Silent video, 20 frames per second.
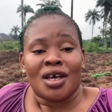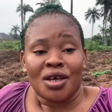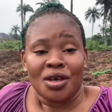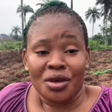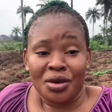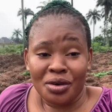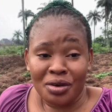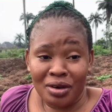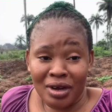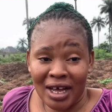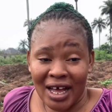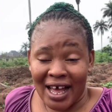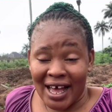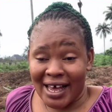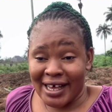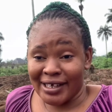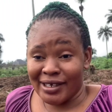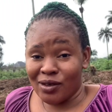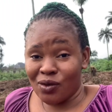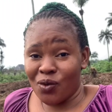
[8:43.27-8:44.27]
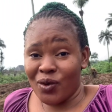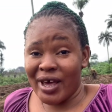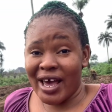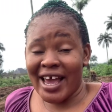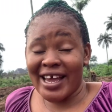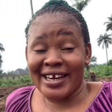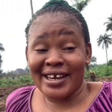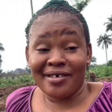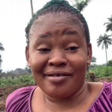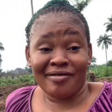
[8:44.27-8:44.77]
You guys, we
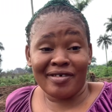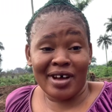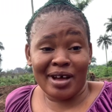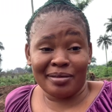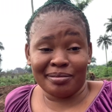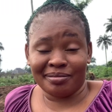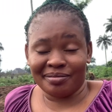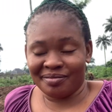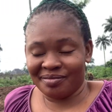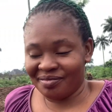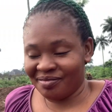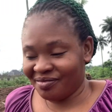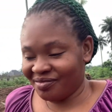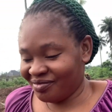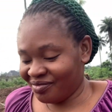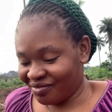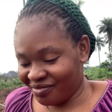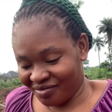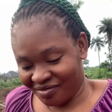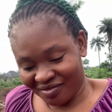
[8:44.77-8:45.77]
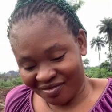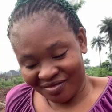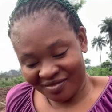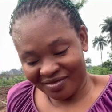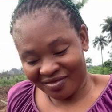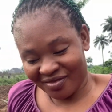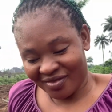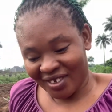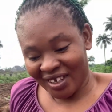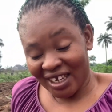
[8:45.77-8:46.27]
are in the farm.
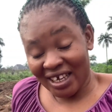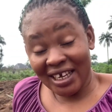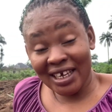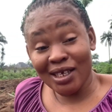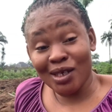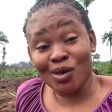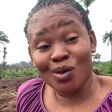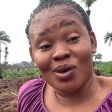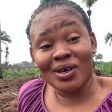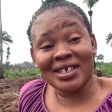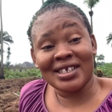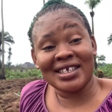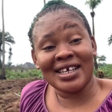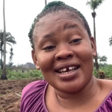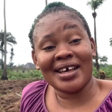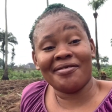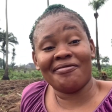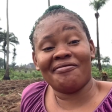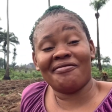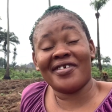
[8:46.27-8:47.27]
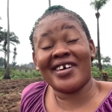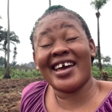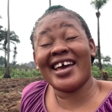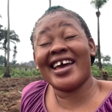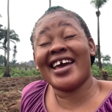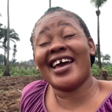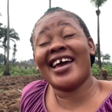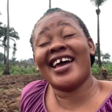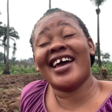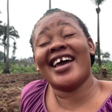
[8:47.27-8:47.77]
It was a
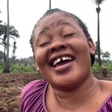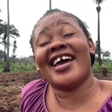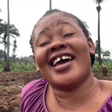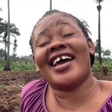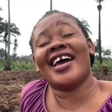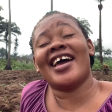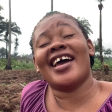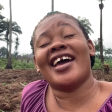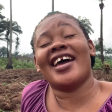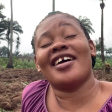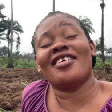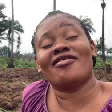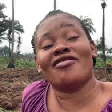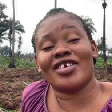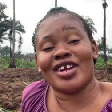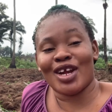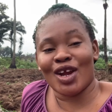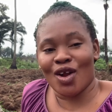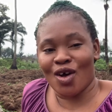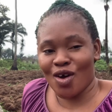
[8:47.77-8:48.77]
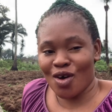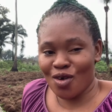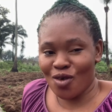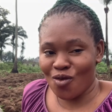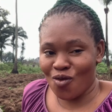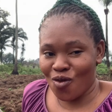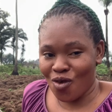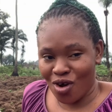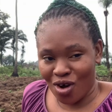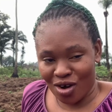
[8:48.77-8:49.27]
very long
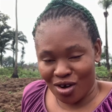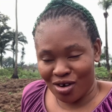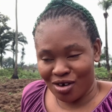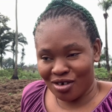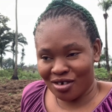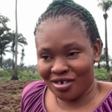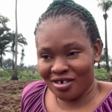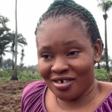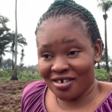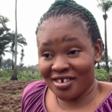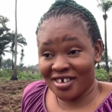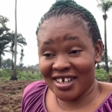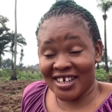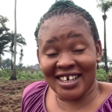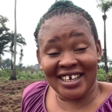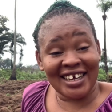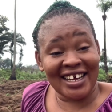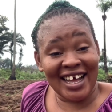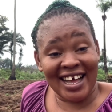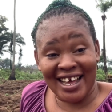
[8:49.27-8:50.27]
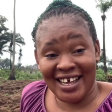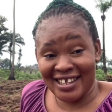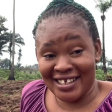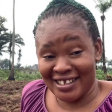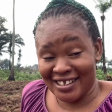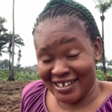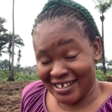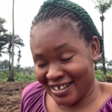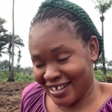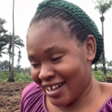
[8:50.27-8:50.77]
walk.
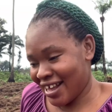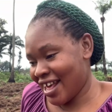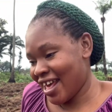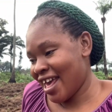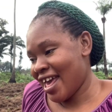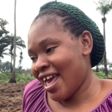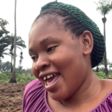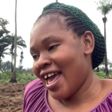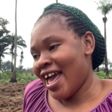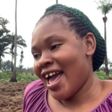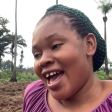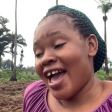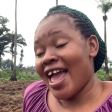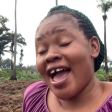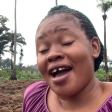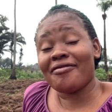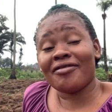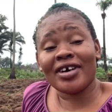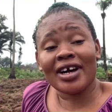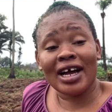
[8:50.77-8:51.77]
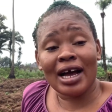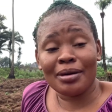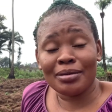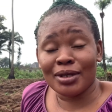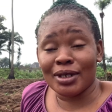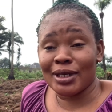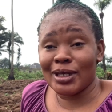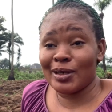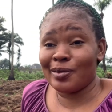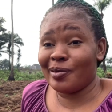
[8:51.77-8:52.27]
Guys, I haven't come
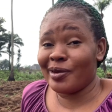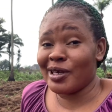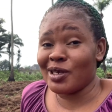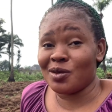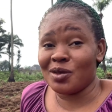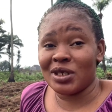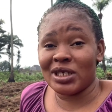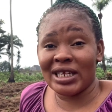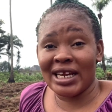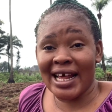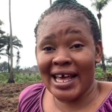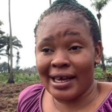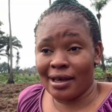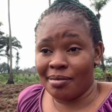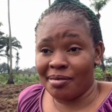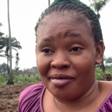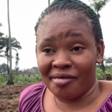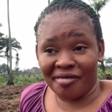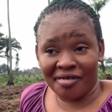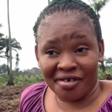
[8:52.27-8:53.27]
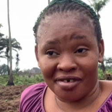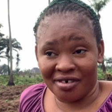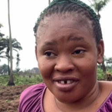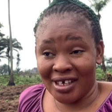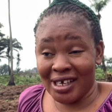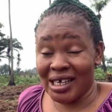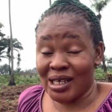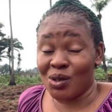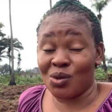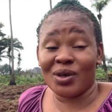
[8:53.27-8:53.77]
to this place with leg before.
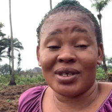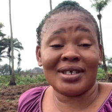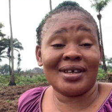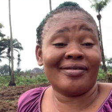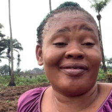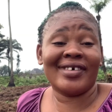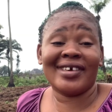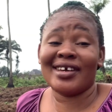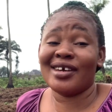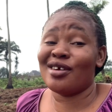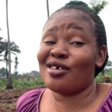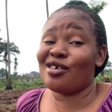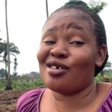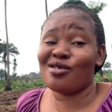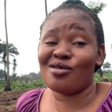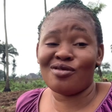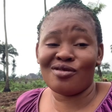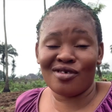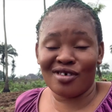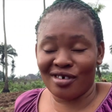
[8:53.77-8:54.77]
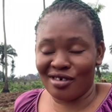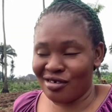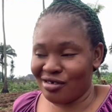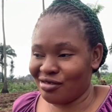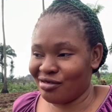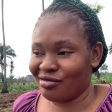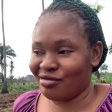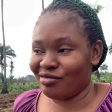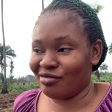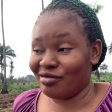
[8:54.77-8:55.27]
It was a very long walk.
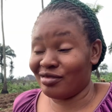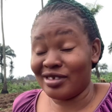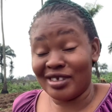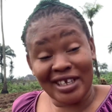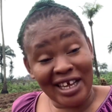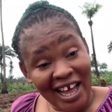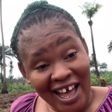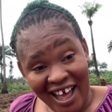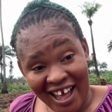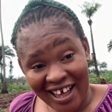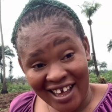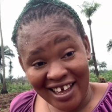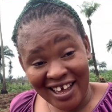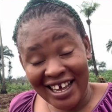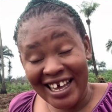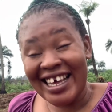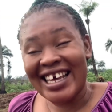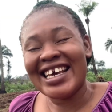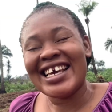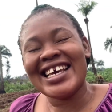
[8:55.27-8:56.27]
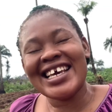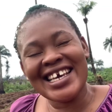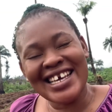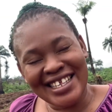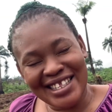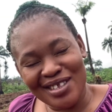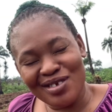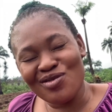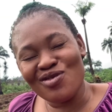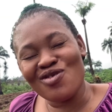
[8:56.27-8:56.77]
Yeah,
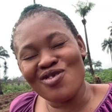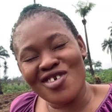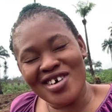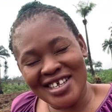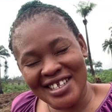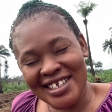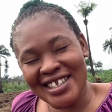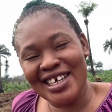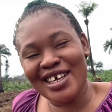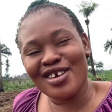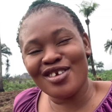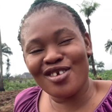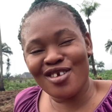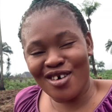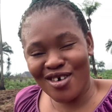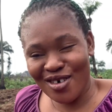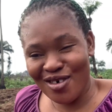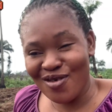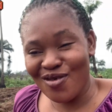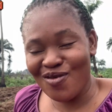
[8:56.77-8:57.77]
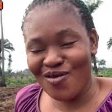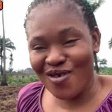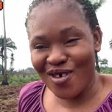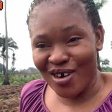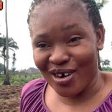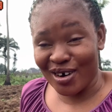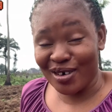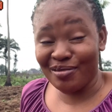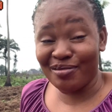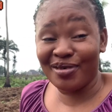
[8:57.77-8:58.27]
it was a long
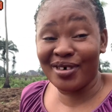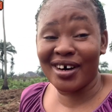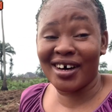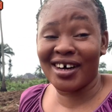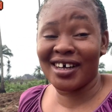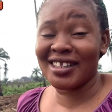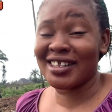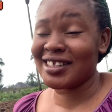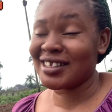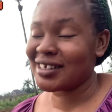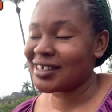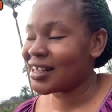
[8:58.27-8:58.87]
walk, but...